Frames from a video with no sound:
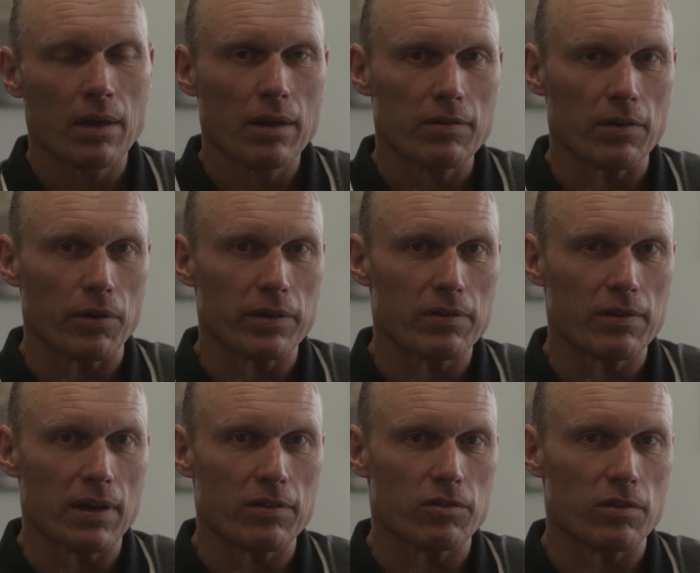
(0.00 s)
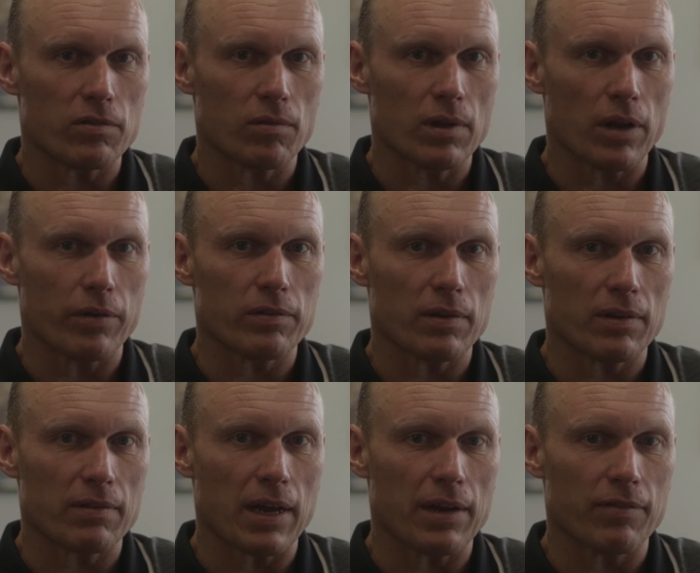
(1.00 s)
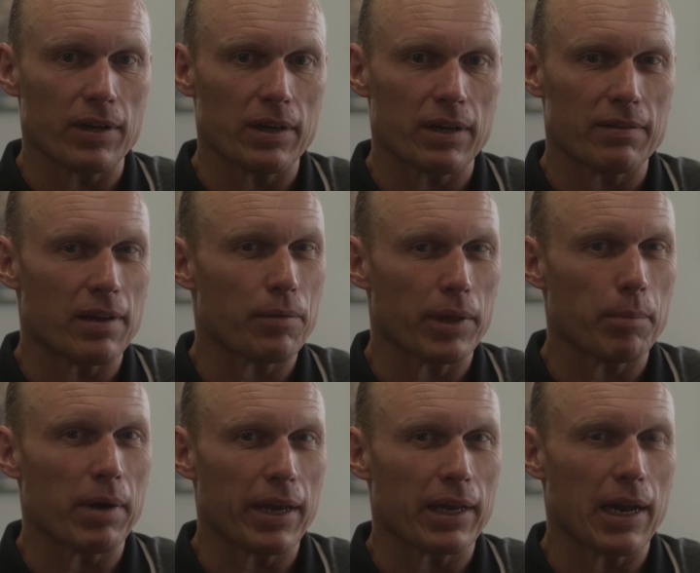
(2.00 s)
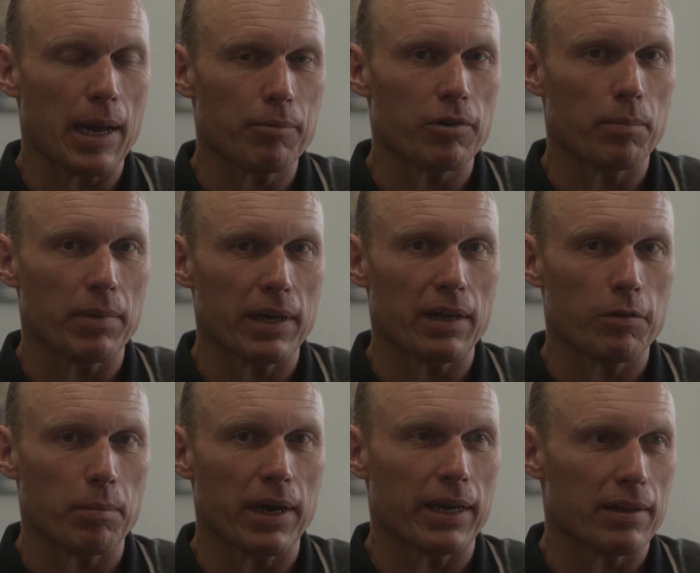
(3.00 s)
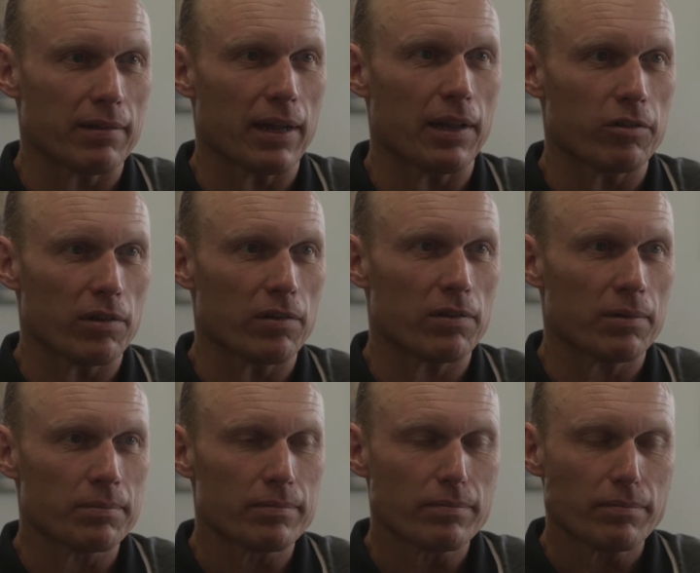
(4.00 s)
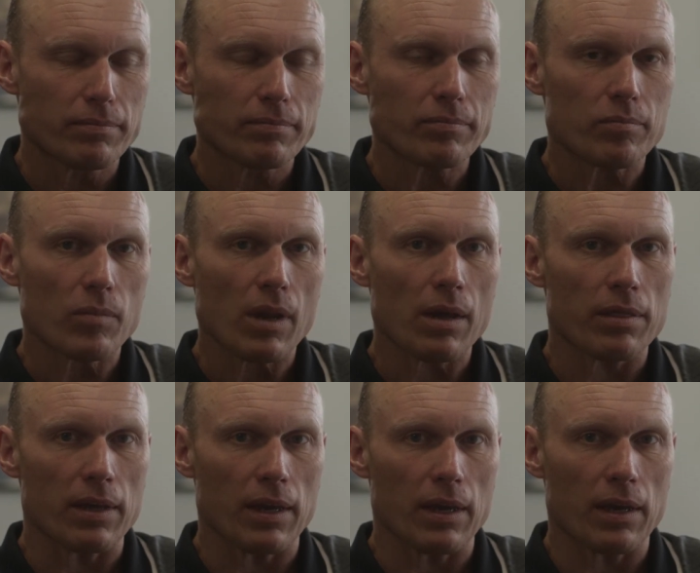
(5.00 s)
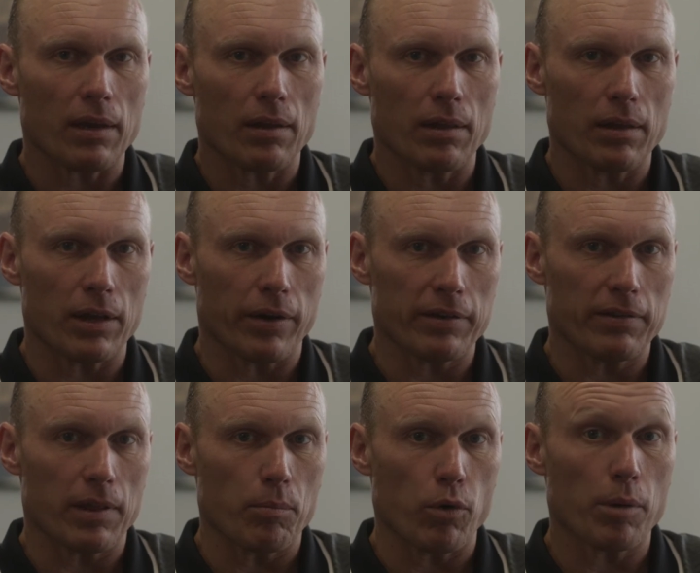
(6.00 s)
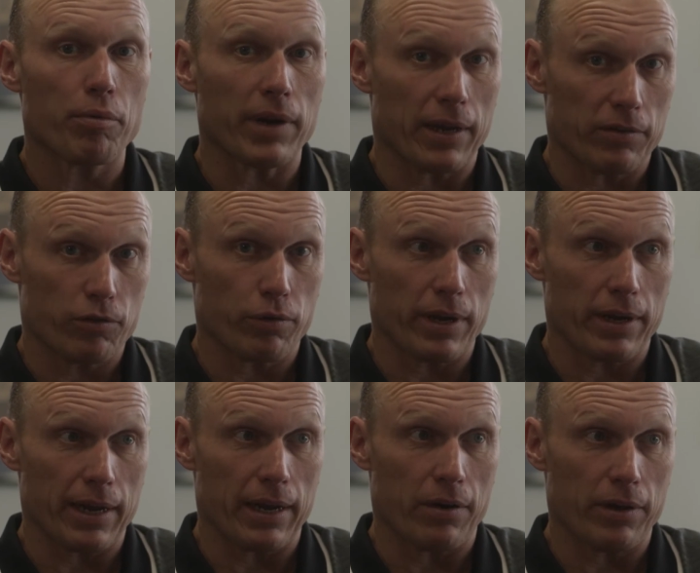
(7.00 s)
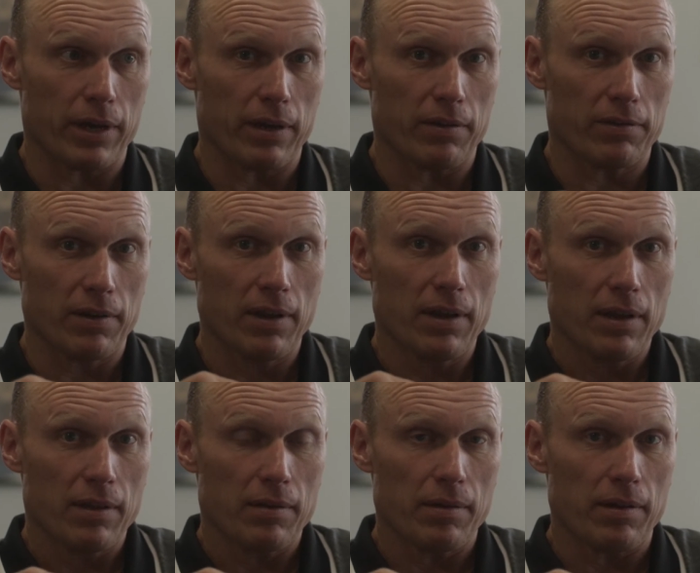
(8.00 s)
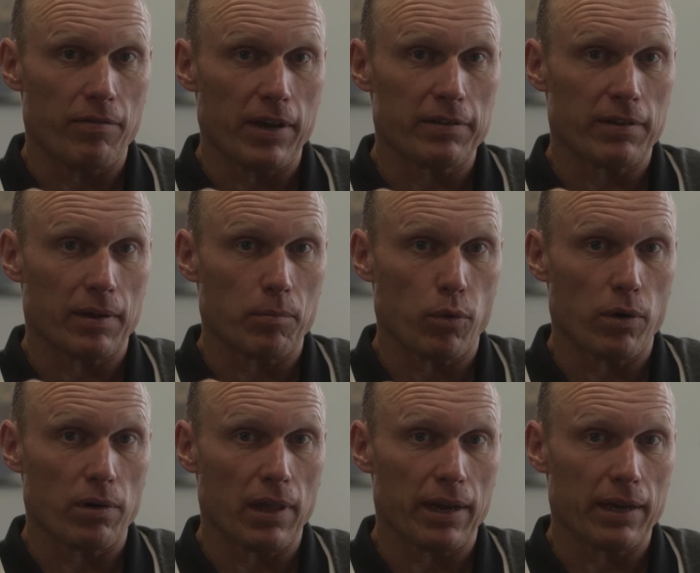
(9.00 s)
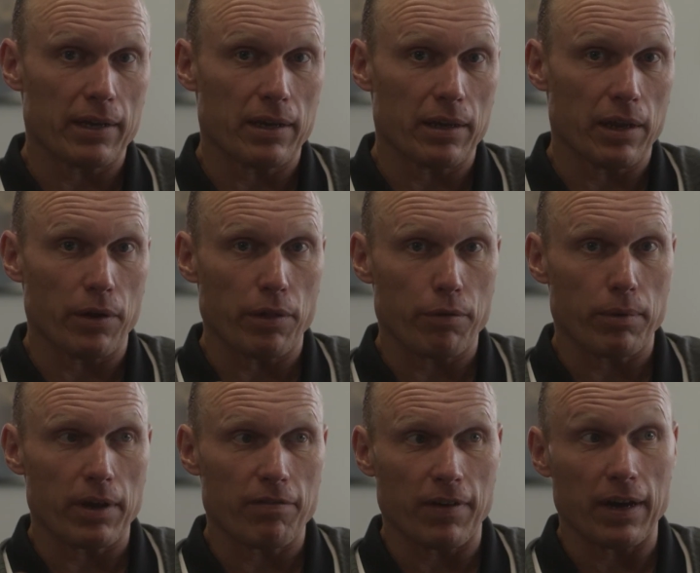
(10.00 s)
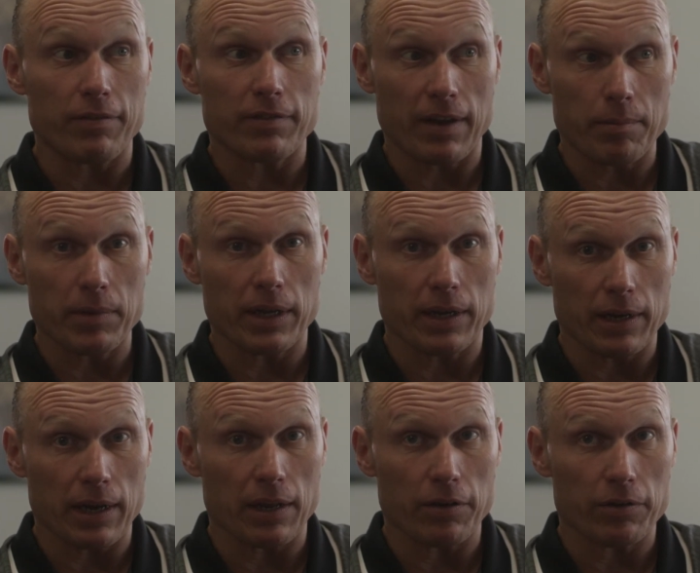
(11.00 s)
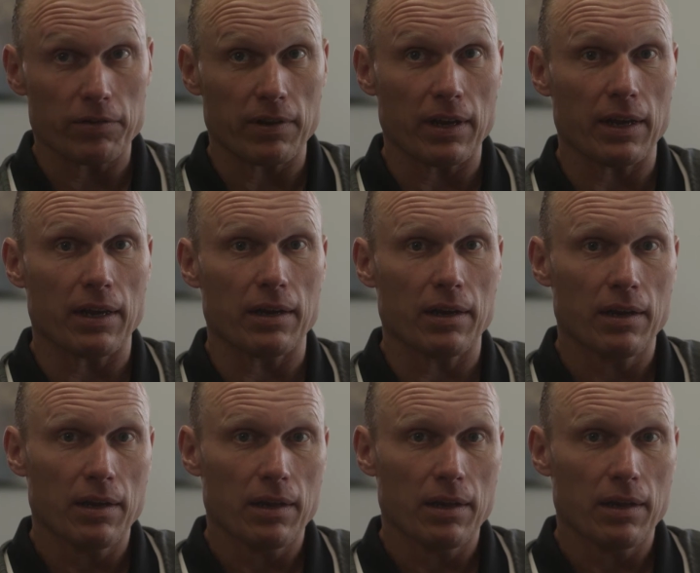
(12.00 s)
So it's just, it's kind of it's not really buying an option, but it's buying intelligence. I'd say the more pronounced trend now is investing more like, $3, $5, $10 million